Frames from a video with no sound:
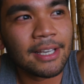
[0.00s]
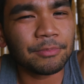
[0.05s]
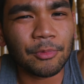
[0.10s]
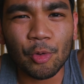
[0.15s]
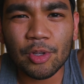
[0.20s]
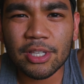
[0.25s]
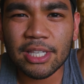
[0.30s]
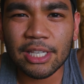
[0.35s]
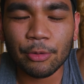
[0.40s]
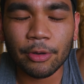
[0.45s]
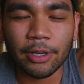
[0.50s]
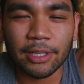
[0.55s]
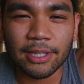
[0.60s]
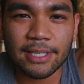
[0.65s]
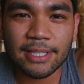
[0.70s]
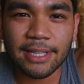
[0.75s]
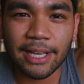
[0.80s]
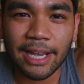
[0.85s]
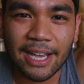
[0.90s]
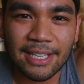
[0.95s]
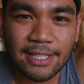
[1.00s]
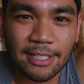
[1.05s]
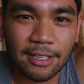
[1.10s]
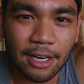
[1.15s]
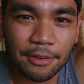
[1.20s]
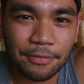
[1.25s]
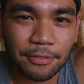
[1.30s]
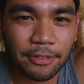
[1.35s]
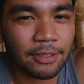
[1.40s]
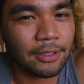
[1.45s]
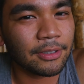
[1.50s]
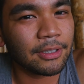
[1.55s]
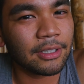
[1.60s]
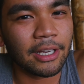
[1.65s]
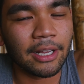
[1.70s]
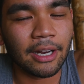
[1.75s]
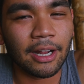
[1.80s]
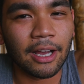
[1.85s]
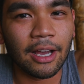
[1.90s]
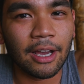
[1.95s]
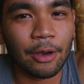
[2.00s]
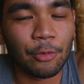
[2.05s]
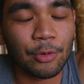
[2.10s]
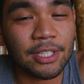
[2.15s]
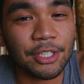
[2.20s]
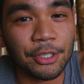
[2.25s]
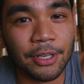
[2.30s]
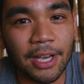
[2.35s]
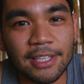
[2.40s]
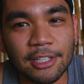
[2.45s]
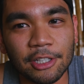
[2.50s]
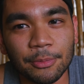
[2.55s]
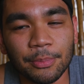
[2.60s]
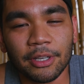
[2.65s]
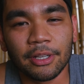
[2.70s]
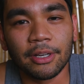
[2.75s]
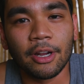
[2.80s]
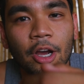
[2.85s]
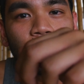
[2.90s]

We'll see what this day has to offer, and uh, we'll see you guys in a little bit.